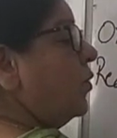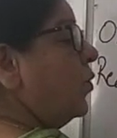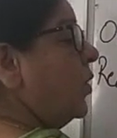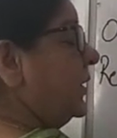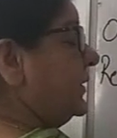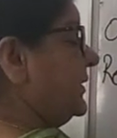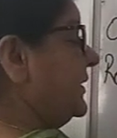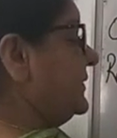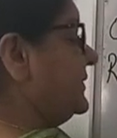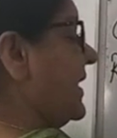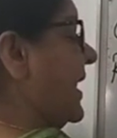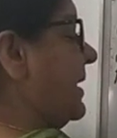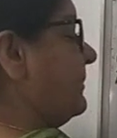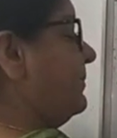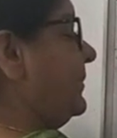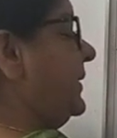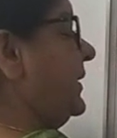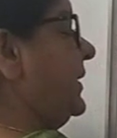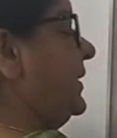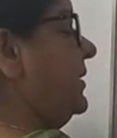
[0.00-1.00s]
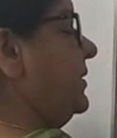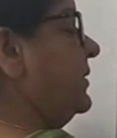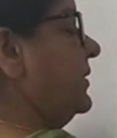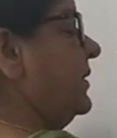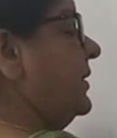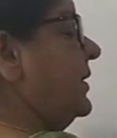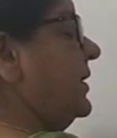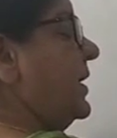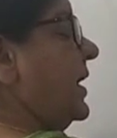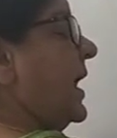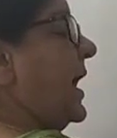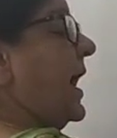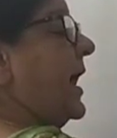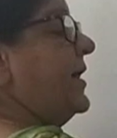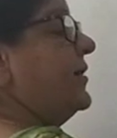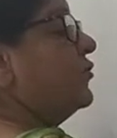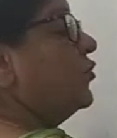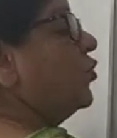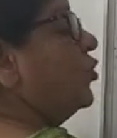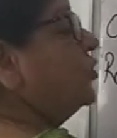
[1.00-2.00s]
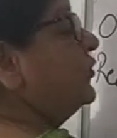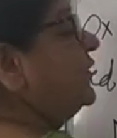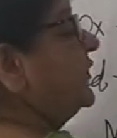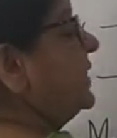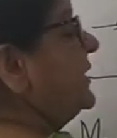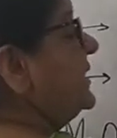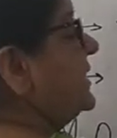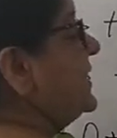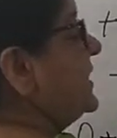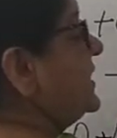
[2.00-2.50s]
what is happening? Hydrogen